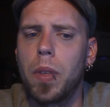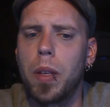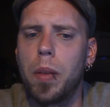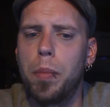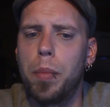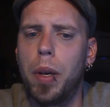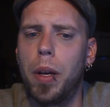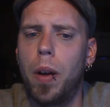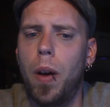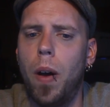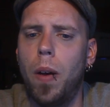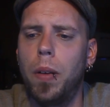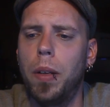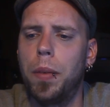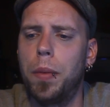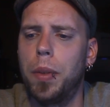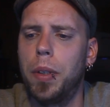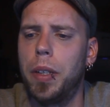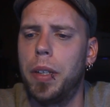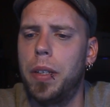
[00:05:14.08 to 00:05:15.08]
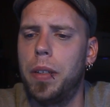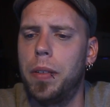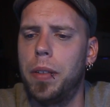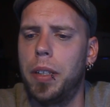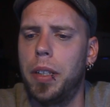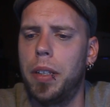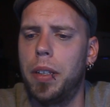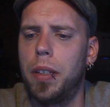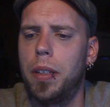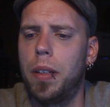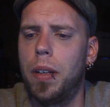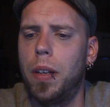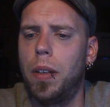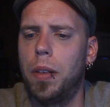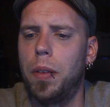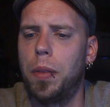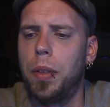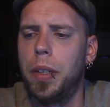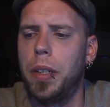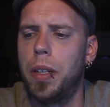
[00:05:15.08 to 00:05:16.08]
but all it really
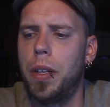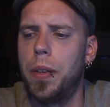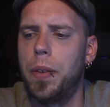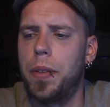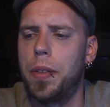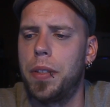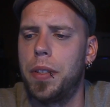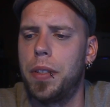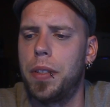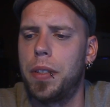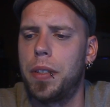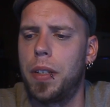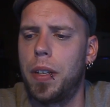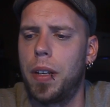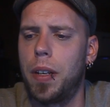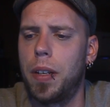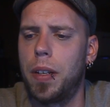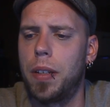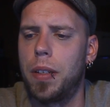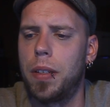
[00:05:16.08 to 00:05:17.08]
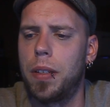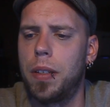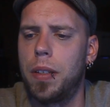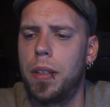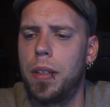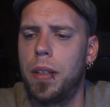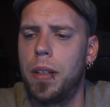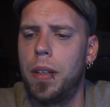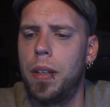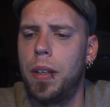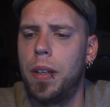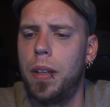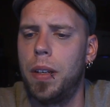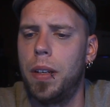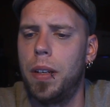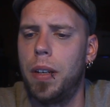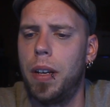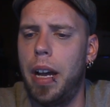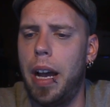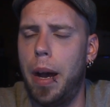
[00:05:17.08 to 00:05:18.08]
knows is
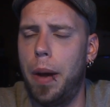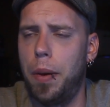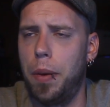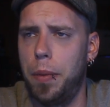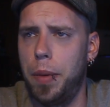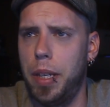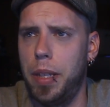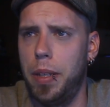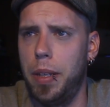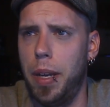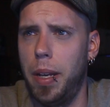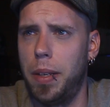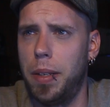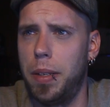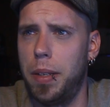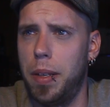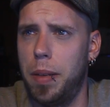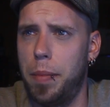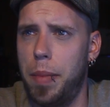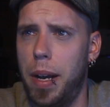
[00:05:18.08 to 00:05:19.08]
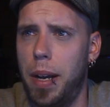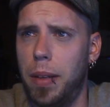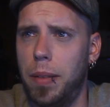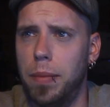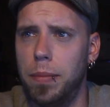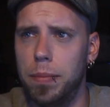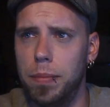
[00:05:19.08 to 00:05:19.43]
how to read the HTML.